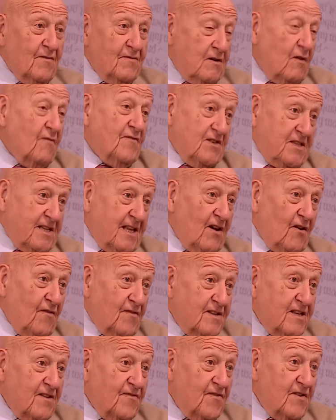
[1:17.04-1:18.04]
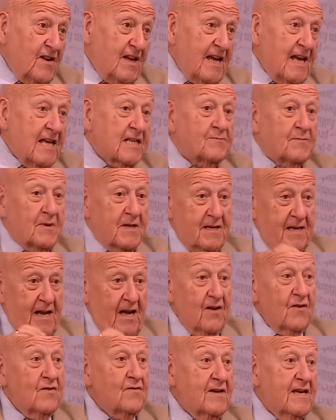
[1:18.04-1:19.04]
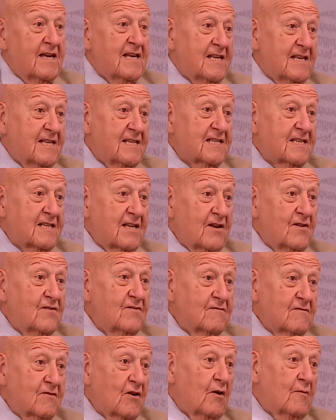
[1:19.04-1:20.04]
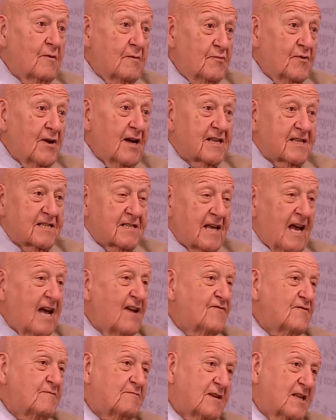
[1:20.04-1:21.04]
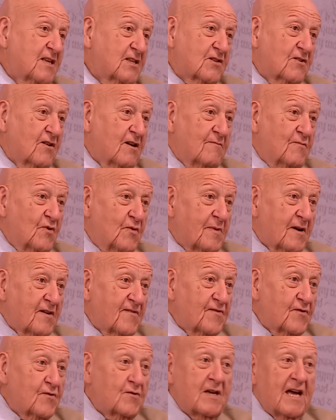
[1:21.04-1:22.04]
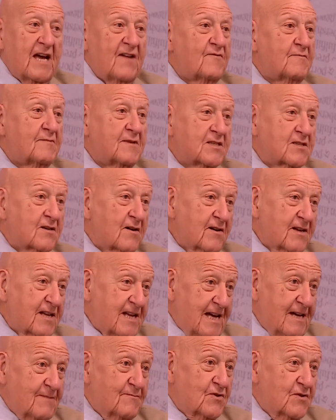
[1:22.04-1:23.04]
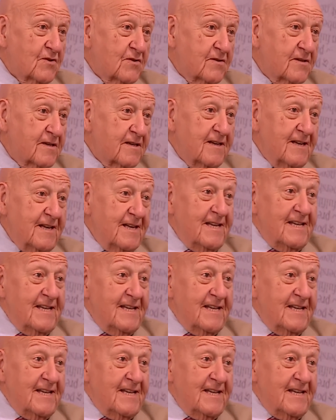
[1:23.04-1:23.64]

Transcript: obviously of a different age. But now it is now common practice. Everybody's got a mobile phone. Everybody's got a camera on it,